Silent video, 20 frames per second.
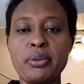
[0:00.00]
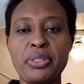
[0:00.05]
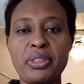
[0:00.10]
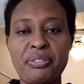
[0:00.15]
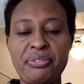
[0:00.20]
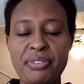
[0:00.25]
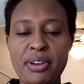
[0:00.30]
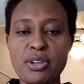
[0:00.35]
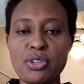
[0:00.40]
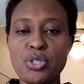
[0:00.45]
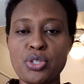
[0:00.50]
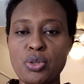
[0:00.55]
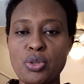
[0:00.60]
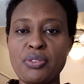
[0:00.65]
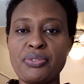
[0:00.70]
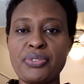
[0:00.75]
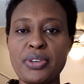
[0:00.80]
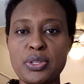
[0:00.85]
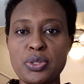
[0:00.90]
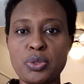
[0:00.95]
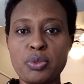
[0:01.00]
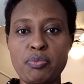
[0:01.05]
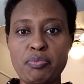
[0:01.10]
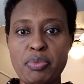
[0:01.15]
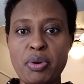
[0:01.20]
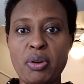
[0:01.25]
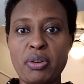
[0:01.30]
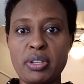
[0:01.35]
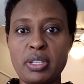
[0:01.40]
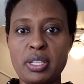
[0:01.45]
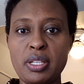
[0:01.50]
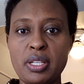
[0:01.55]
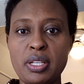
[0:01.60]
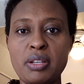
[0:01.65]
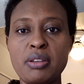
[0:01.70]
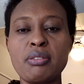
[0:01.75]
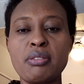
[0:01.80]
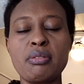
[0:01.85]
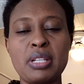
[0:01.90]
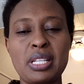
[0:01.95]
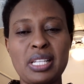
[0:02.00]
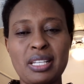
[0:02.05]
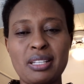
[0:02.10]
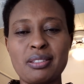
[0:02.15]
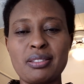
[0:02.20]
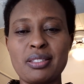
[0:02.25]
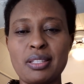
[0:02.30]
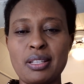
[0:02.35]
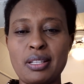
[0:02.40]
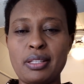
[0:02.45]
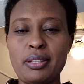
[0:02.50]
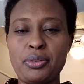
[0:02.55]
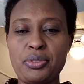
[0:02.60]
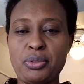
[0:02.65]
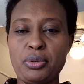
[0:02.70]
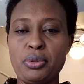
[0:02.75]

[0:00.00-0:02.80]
the function of firstborn. Relax a little.